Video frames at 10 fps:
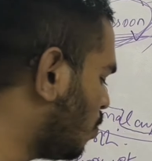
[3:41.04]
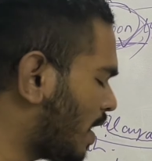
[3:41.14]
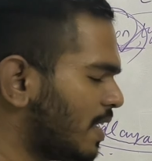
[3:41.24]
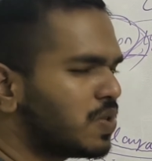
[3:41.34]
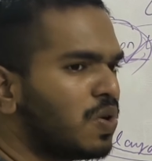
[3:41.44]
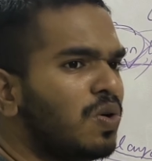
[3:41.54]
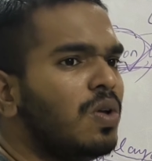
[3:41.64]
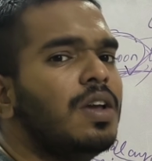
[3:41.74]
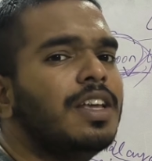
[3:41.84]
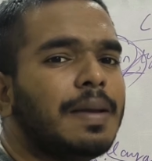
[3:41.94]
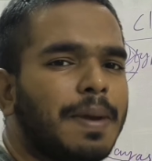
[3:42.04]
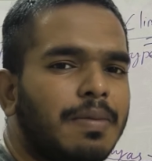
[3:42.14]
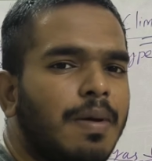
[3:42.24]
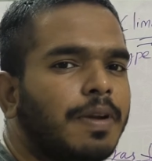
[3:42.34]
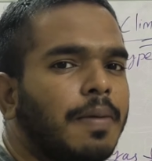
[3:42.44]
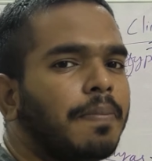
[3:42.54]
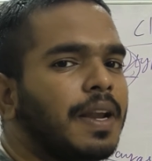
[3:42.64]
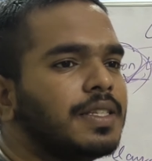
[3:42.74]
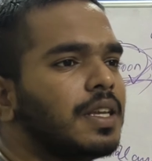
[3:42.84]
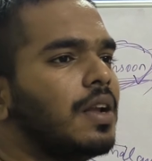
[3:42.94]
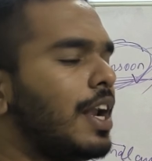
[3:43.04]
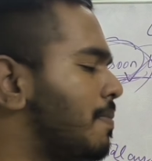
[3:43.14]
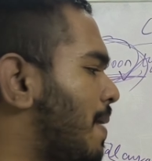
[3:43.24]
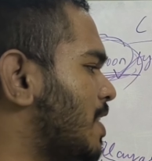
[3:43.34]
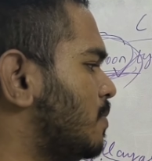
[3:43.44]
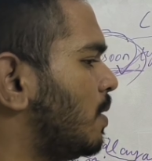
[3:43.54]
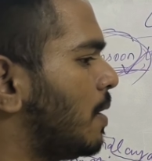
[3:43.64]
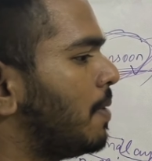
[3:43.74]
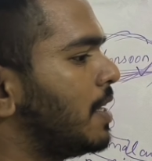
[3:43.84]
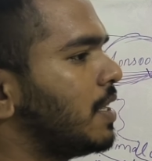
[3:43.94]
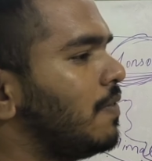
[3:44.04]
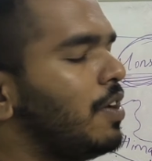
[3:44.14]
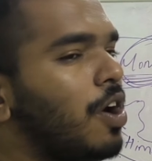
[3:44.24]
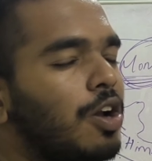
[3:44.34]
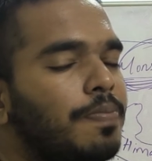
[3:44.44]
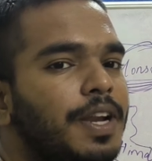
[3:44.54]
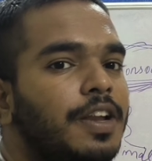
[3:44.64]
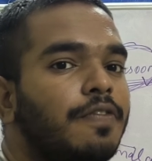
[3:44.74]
Okay, so the minimum temperature and the maximum temperature will not be